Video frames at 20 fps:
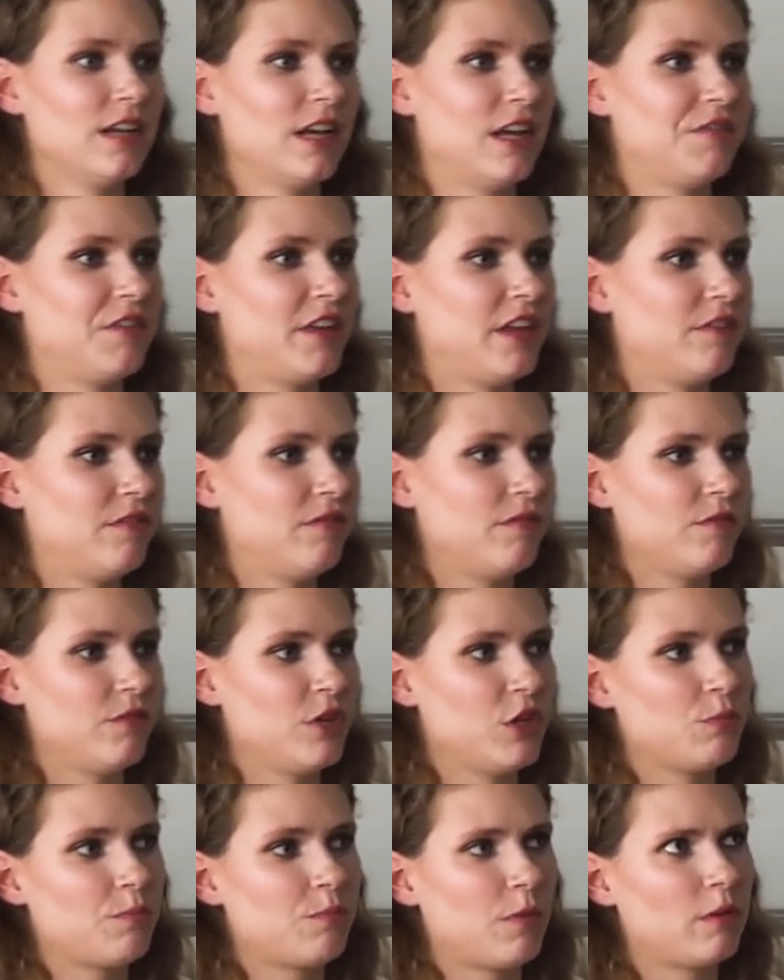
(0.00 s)
And then
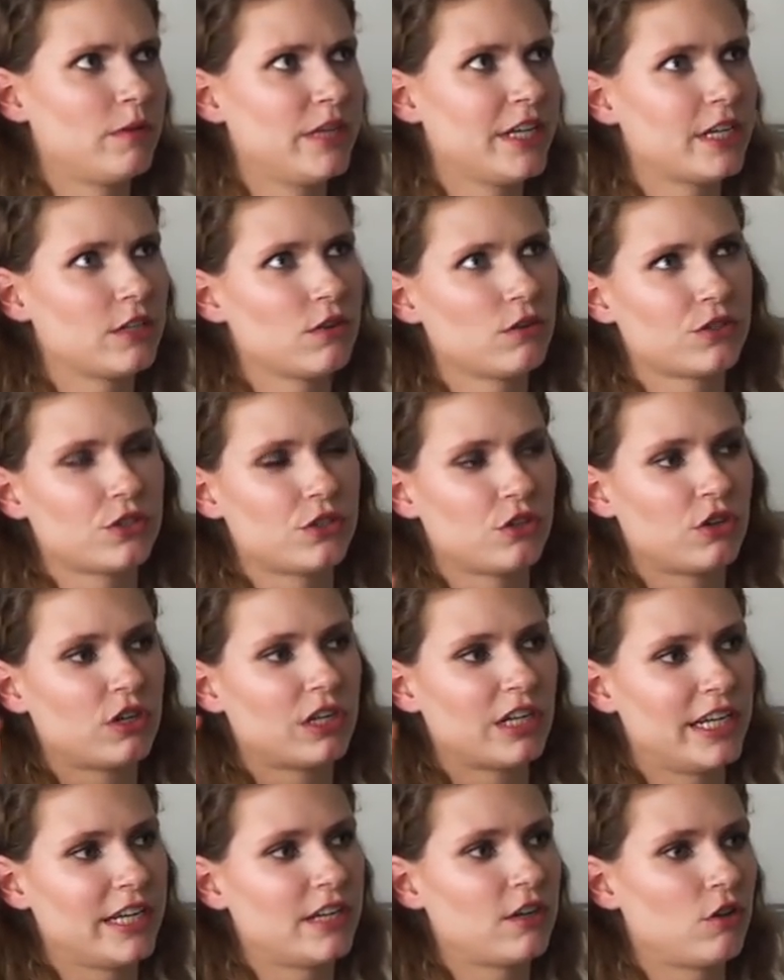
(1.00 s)
you probably can also
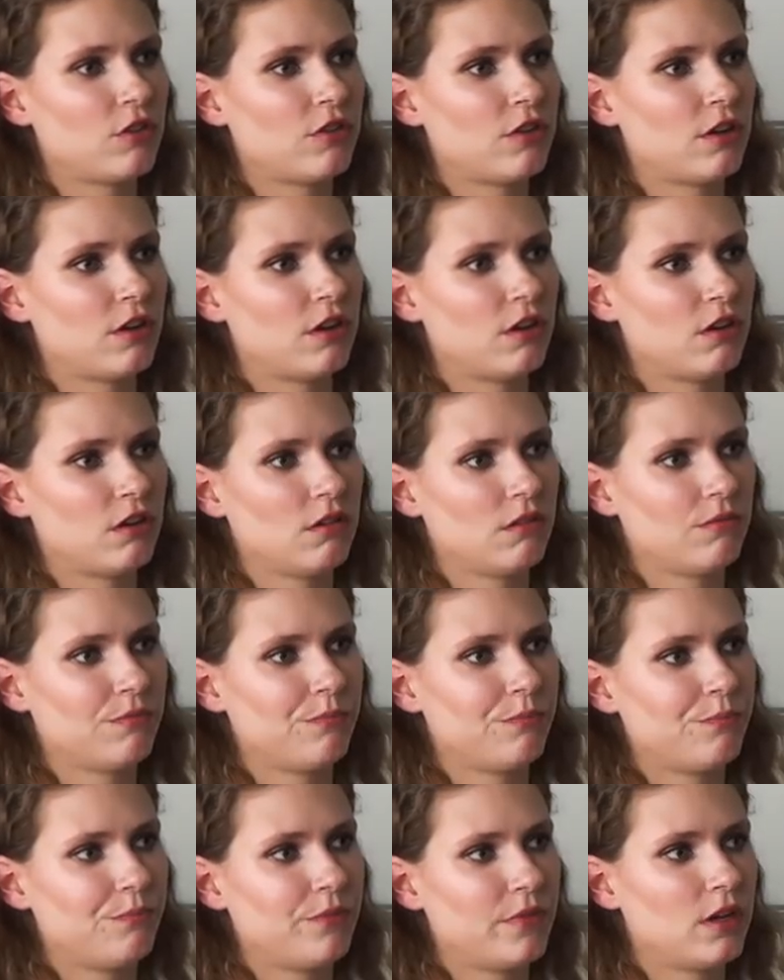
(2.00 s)
click on the
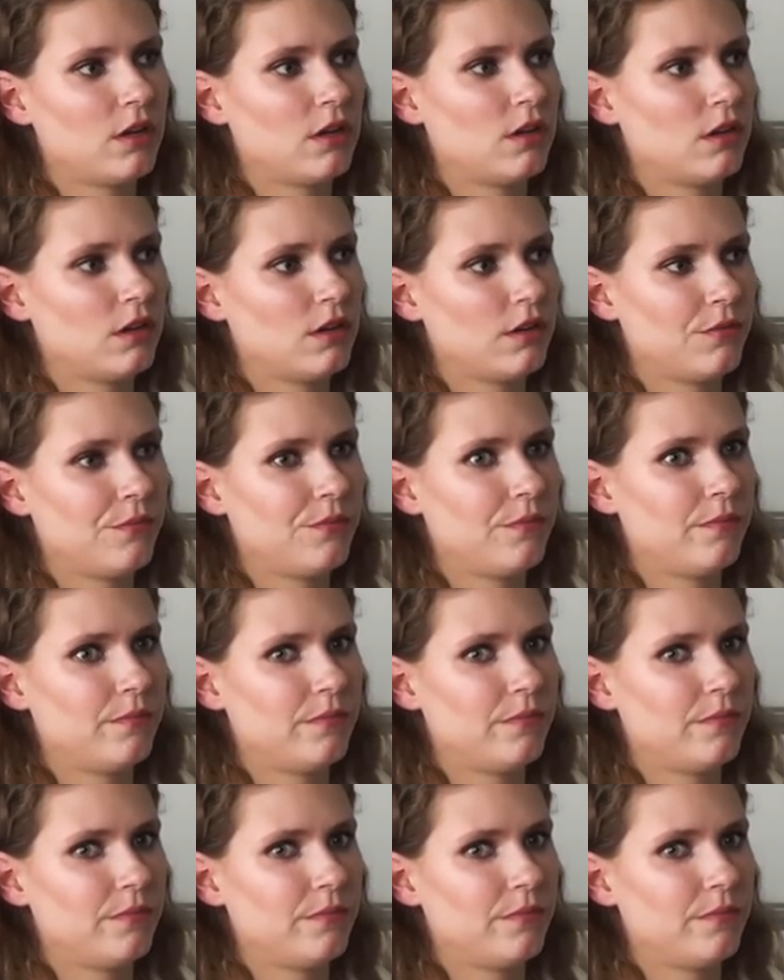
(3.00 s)
uh,